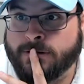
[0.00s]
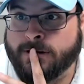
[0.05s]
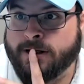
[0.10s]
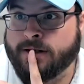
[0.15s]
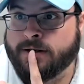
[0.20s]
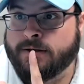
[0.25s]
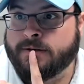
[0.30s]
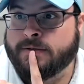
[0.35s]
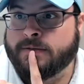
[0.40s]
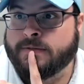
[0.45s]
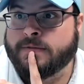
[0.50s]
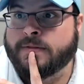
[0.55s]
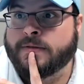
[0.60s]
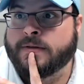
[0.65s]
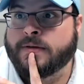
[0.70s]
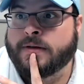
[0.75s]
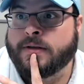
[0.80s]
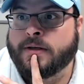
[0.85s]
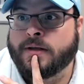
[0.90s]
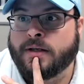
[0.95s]
Okay.
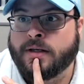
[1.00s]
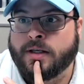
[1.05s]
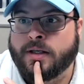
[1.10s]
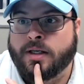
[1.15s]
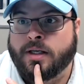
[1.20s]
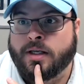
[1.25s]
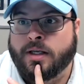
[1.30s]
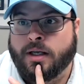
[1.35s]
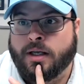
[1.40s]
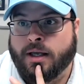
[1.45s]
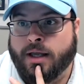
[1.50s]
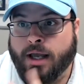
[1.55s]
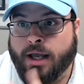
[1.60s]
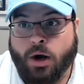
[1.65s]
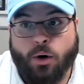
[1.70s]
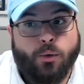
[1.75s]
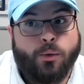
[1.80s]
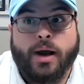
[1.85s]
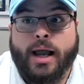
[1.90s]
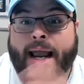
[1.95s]

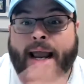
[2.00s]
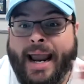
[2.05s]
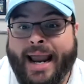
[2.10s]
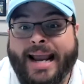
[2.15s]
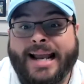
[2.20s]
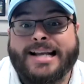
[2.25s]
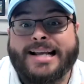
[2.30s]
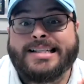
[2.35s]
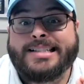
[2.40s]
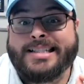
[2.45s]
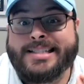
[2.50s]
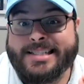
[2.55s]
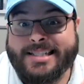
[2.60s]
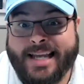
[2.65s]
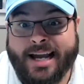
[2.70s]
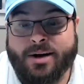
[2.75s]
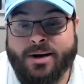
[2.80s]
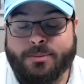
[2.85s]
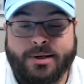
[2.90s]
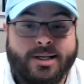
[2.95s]
Oh, hands
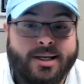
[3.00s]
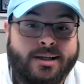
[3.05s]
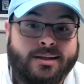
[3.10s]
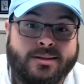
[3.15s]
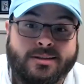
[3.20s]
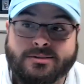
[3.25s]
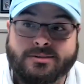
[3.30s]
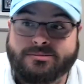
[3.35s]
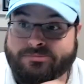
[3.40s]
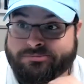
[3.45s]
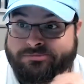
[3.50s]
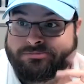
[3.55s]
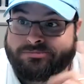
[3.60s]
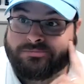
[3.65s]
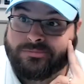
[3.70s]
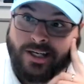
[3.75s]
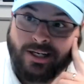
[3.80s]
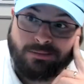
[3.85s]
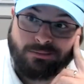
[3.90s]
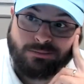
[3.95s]
down, Michaela.
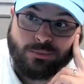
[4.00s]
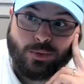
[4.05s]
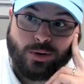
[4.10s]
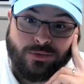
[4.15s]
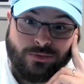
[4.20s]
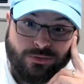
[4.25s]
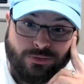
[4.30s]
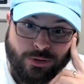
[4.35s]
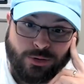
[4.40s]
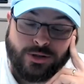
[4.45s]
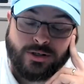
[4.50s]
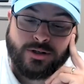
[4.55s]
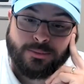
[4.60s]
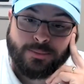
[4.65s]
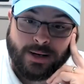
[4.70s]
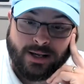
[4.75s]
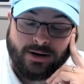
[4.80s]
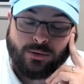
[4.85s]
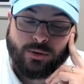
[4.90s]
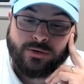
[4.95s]
Yeah, reviewing your
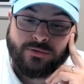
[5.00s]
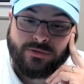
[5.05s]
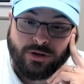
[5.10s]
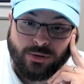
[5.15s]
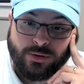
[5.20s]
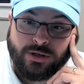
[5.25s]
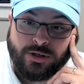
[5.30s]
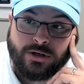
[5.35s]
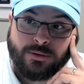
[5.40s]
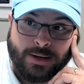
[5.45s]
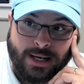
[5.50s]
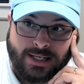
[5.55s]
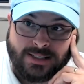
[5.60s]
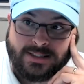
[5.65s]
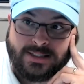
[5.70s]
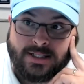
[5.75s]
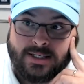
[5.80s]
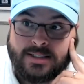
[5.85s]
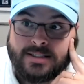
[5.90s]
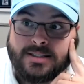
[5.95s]

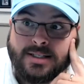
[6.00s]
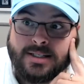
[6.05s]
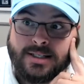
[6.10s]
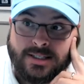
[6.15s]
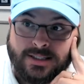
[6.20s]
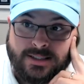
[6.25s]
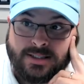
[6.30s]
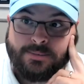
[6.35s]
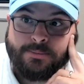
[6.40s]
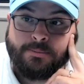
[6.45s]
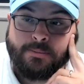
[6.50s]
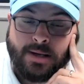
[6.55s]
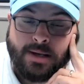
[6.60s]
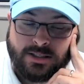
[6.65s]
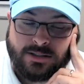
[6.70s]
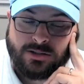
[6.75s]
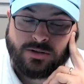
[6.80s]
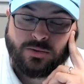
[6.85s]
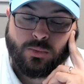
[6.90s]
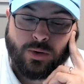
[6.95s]
past tests is the
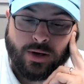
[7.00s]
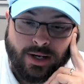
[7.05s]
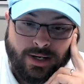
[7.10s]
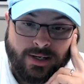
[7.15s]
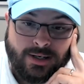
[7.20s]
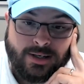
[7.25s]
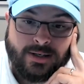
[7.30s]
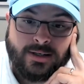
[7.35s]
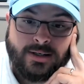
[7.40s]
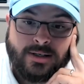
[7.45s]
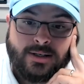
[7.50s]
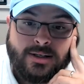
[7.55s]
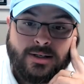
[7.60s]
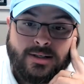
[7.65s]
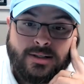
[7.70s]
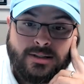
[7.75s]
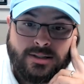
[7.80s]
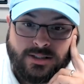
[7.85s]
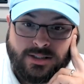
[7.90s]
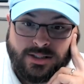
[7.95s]
best way
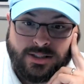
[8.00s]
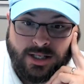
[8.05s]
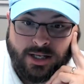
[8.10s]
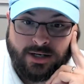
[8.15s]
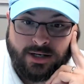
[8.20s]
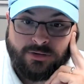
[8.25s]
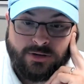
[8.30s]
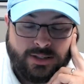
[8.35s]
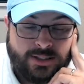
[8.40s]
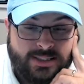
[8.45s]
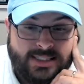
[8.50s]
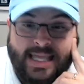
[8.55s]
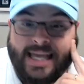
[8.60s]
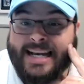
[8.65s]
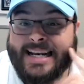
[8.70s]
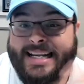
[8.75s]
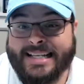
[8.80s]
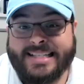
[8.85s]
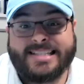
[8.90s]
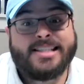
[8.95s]
to study for this.
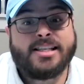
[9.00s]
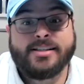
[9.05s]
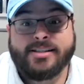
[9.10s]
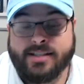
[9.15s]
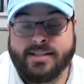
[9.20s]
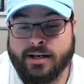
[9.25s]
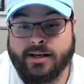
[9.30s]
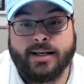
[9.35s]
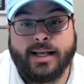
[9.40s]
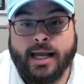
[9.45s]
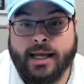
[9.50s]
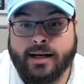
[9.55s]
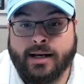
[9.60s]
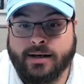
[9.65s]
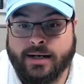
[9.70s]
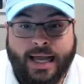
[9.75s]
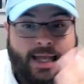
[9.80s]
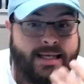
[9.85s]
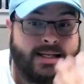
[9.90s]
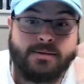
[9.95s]
That is the study
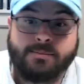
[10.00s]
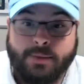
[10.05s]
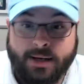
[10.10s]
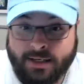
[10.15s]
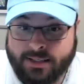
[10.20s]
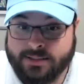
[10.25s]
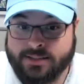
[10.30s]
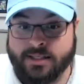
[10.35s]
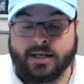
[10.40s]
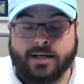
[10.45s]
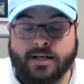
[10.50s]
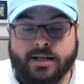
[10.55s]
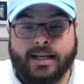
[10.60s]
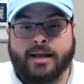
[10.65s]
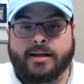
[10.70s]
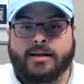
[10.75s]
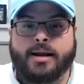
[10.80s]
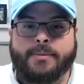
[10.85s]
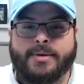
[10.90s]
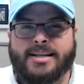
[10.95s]
guide. I didn't make a study
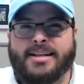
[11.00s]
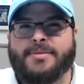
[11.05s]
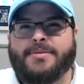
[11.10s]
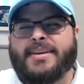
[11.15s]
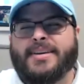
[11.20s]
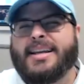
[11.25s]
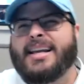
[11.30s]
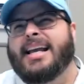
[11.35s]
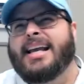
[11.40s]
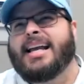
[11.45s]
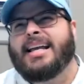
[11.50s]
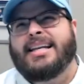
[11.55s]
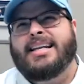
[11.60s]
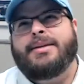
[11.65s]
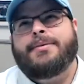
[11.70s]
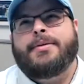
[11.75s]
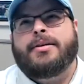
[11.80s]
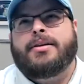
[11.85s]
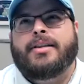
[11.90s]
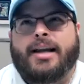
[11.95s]
guide. I mean,
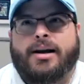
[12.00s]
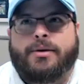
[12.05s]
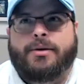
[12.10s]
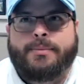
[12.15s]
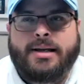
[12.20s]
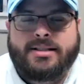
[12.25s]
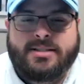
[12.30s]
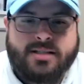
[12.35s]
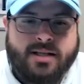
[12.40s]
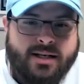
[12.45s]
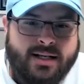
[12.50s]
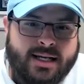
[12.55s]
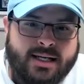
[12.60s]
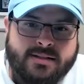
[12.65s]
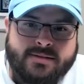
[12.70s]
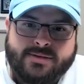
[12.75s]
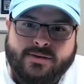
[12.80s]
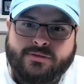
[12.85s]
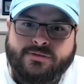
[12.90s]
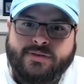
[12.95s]
typically I'll make study
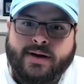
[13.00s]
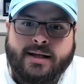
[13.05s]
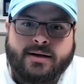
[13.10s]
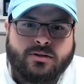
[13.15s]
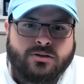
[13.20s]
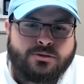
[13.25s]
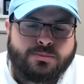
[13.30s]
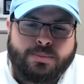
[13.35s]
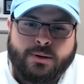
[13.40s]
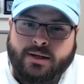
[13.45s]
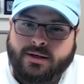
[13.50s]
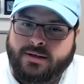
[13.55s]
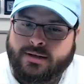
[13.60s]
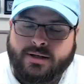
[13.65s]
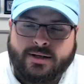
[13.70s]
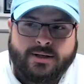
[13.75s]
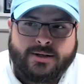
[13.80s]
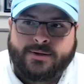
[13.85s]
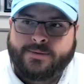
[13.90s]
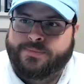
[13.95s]
guides for finals, but
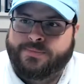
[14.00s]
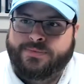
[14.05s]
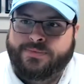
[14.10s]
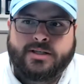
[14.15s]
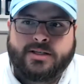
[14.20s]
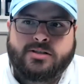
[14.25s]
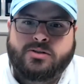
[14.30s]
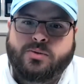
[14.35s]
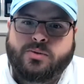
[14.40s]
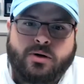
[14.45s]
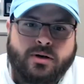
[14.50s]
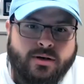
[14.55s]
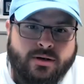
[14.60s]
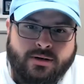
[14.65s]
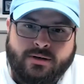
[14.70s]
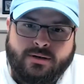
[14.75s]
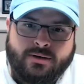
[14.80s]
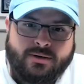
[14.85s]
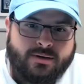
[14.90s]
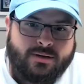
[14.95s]
this
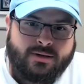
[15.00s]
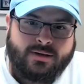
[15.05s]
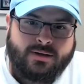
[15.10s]
one,